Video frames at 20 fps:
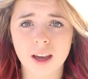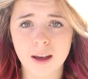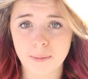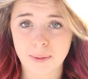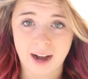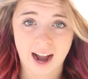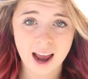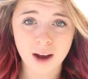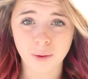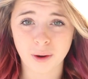
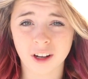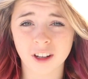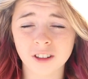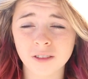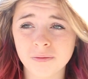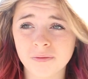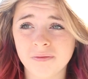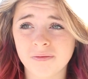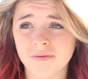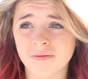But I will,
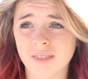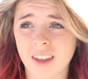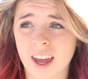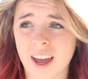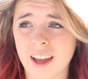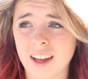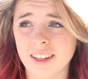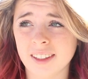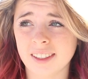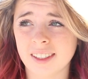
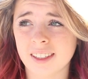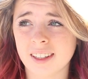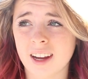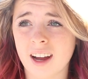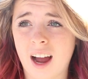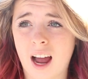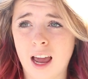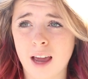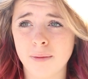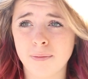and
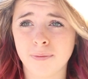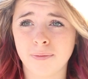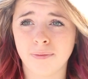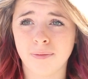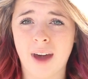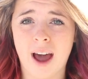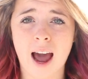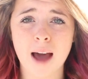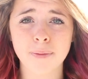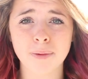
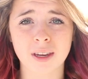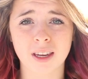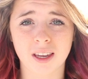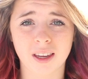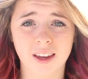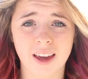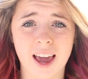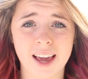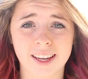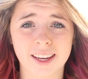I'm
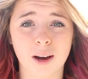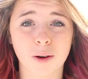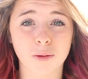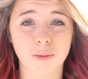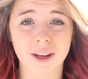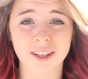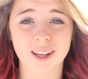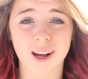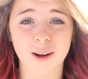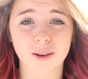happy hanging out with
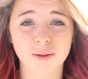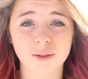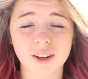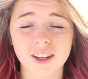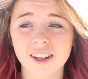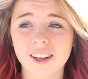myself.